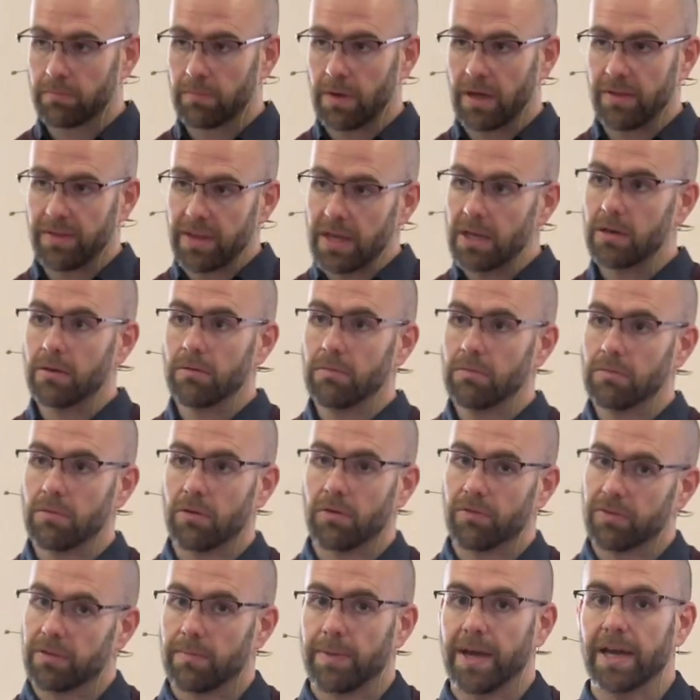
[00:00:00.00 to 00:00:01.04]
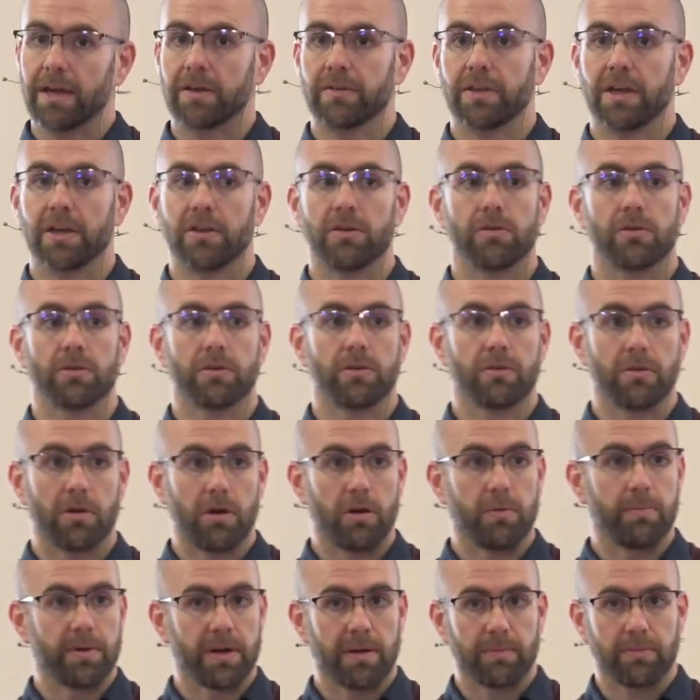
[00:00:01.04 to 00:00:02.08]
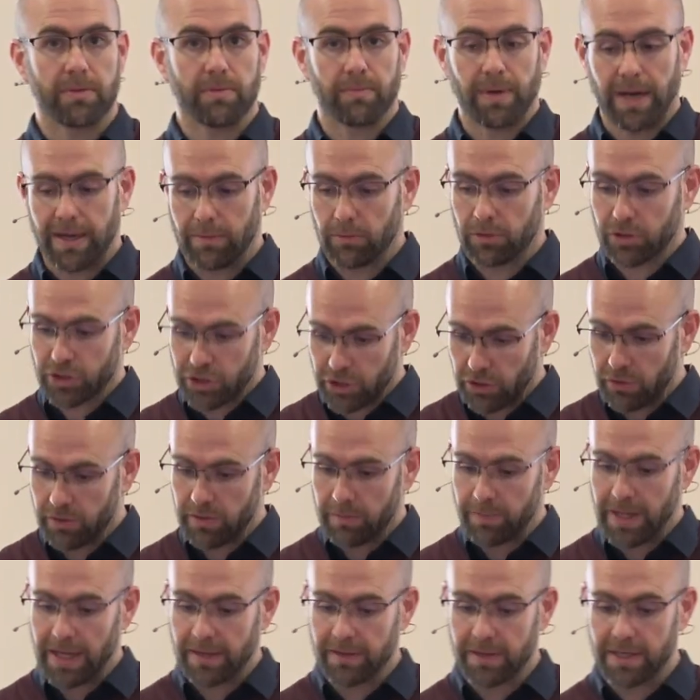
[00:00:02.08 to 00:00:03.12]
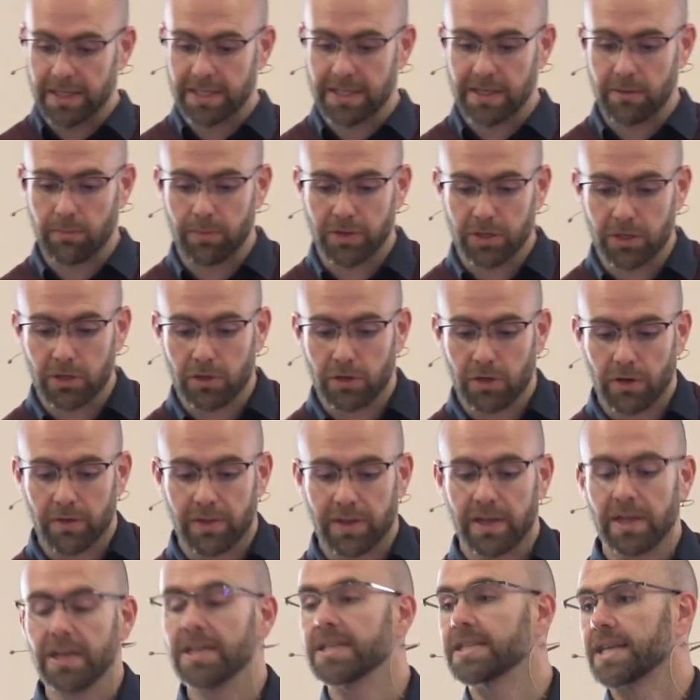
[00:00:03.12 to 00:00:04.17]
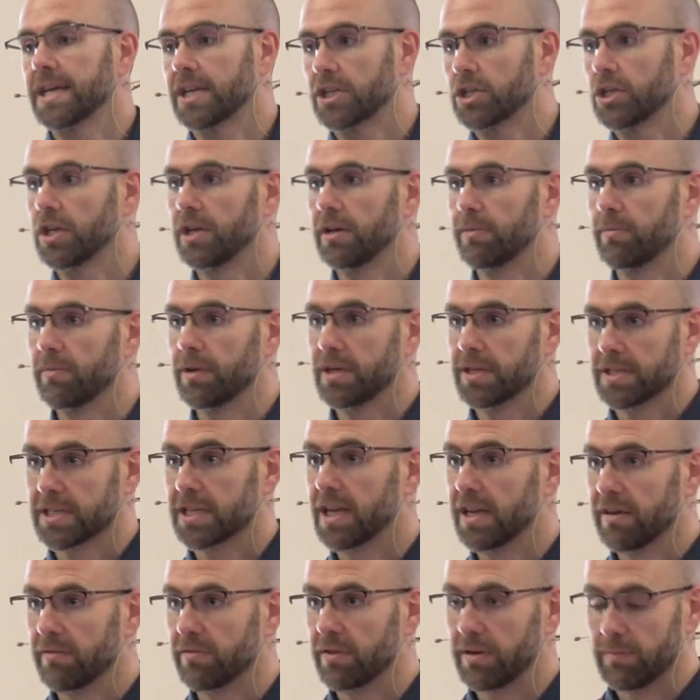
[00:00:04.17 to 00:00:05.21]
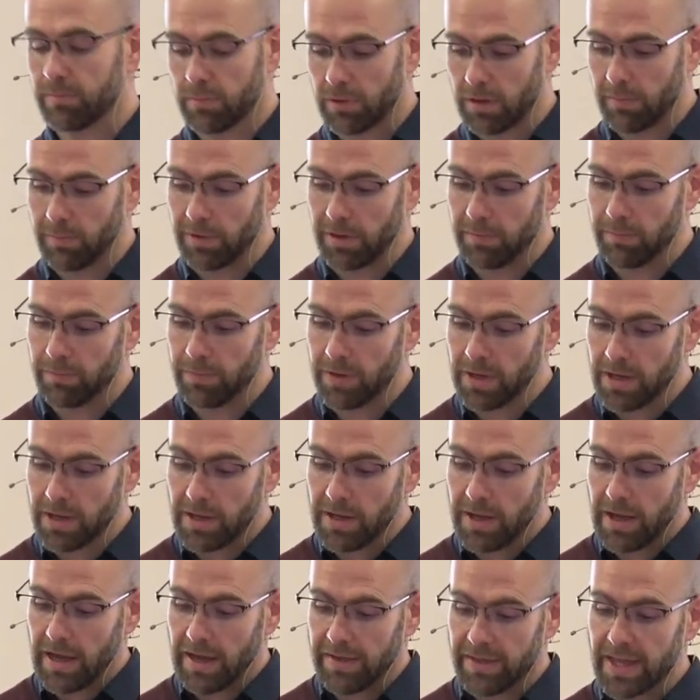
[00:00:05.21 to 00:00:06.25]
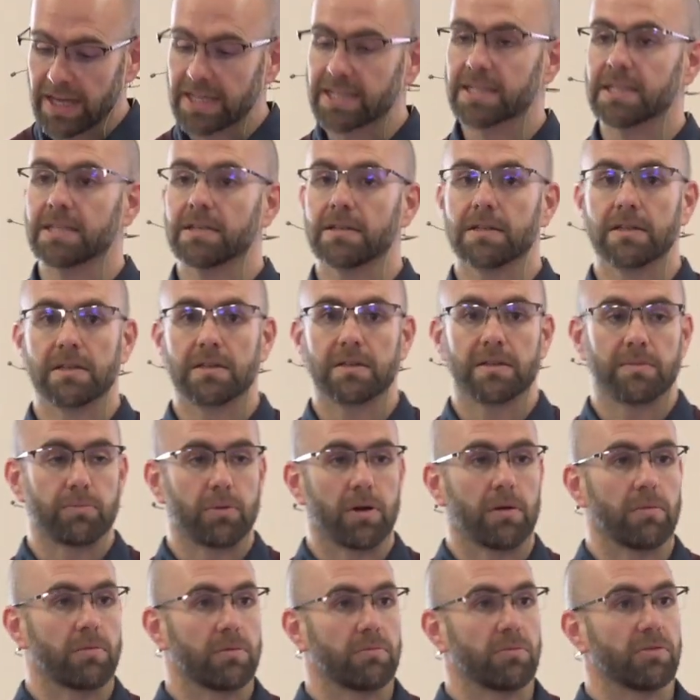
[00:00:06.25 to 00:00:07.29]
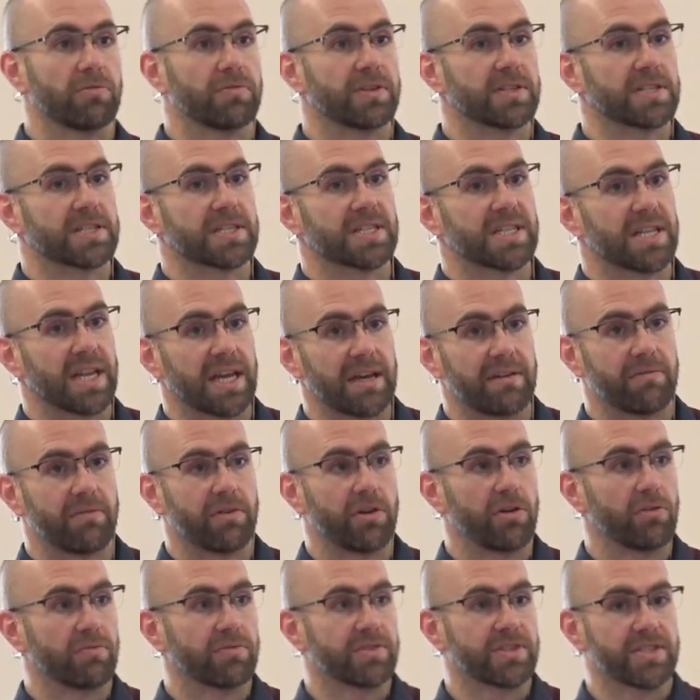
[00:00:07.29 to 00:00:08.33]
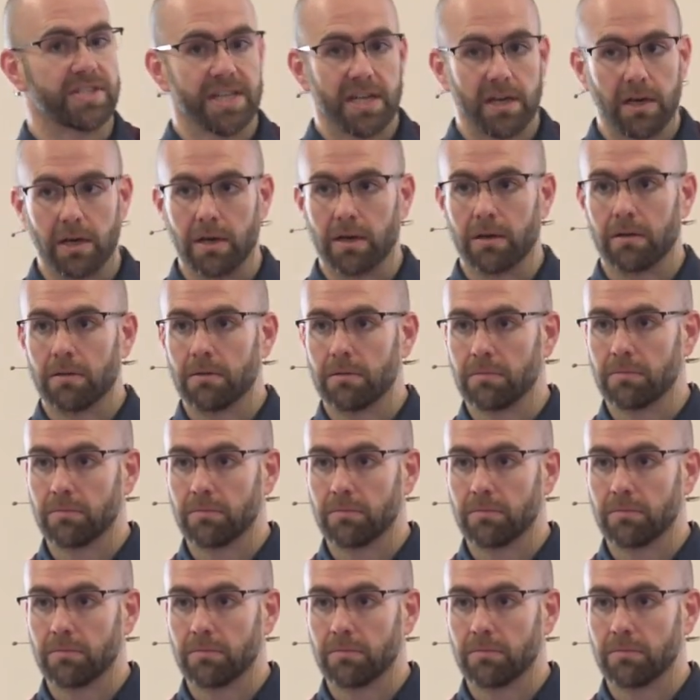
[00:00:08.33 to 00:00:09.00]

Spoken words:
And then off the back of that, you could open up the Bible, show them that, and then say, but you know, there is actually a slavery problem. And that's the problem of the slavery of sin.